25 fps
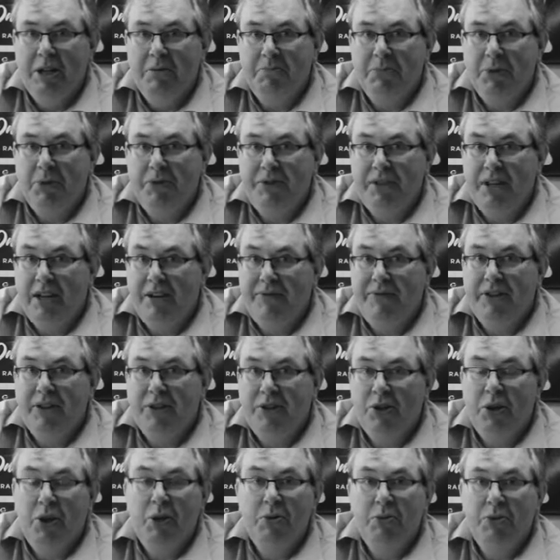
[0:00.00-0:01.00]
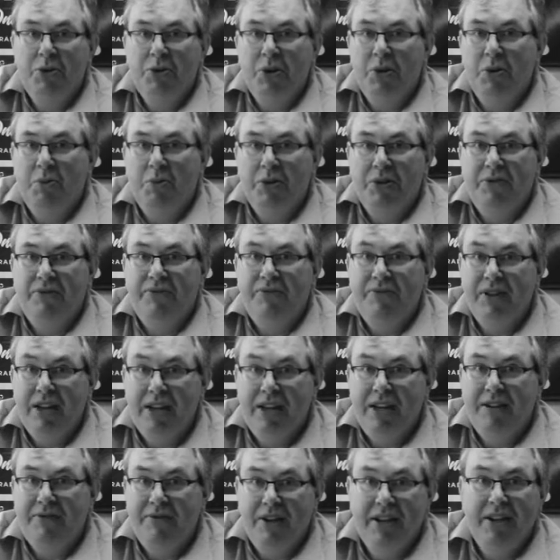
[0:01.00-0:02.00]
But Yaphet Kotto was
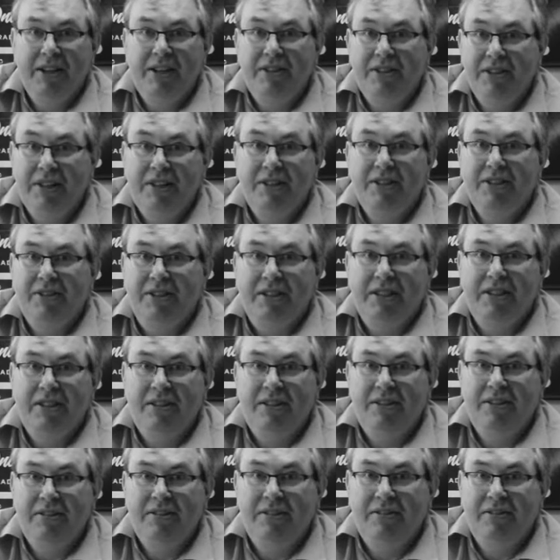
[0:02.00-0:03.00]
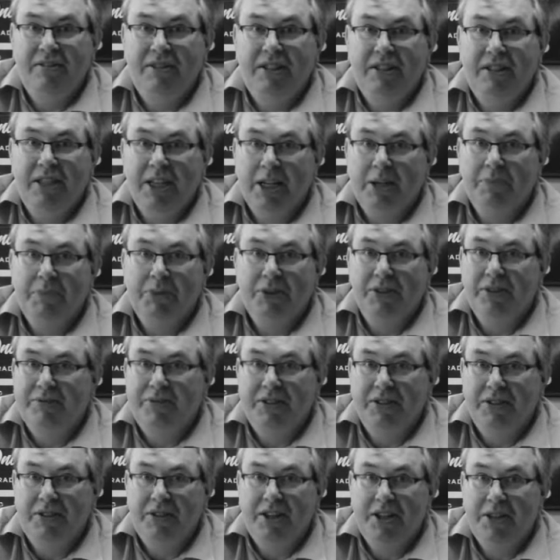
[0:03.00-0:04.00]
very, very nearly the captain of
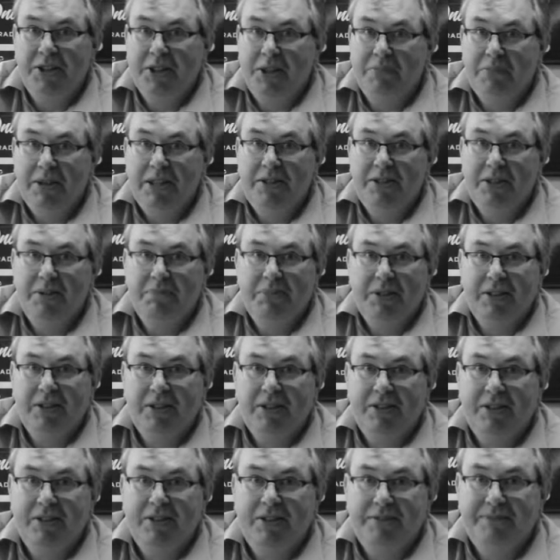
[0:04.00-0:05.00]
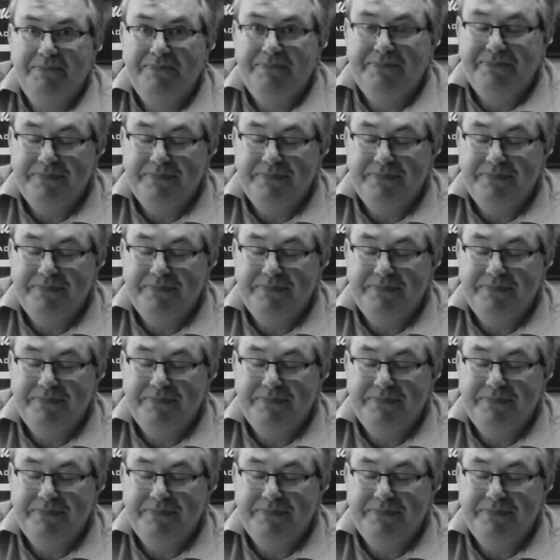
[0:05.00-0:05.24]
the Starship Enterprise.